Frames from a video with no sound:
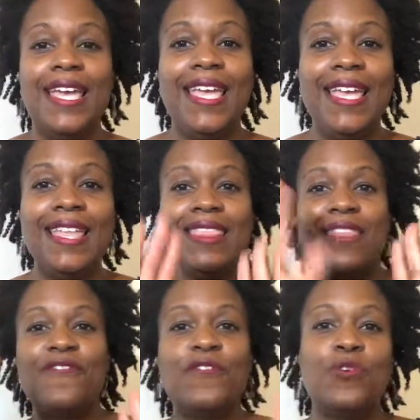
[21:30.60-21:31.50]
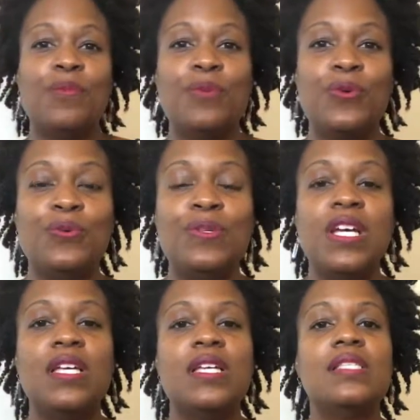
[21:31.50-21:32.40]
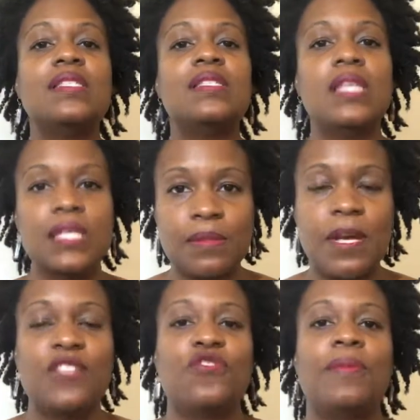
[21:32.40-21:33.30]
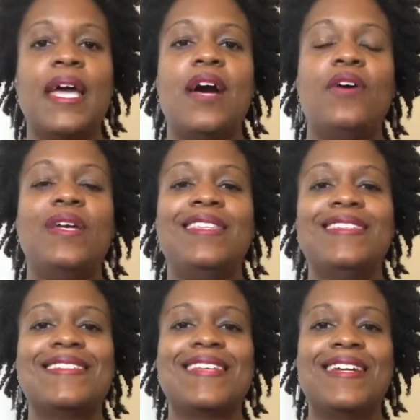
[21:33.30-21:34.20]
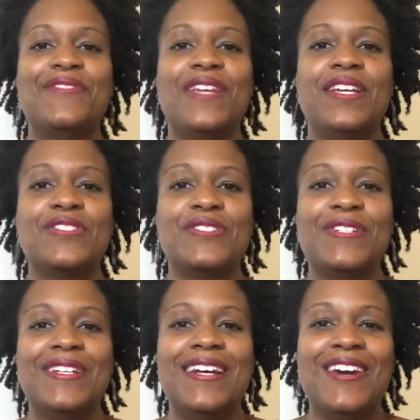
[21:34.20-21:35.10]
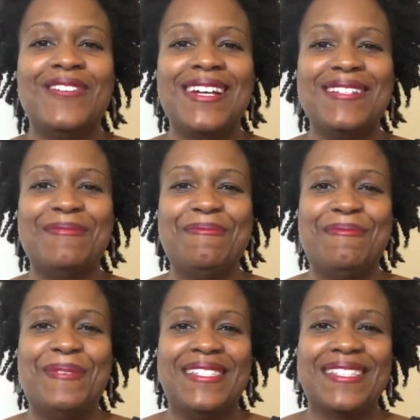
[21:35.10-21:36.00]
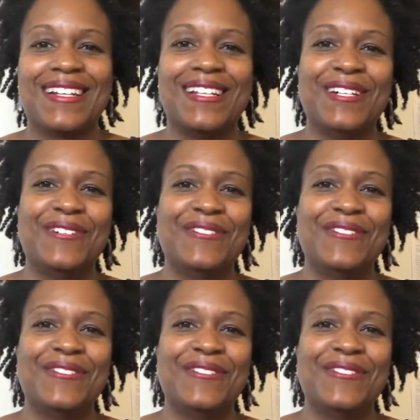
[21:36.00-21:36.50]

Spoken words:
in the full moon 6 months from now in the sign of Cancer. All right. Peace and love.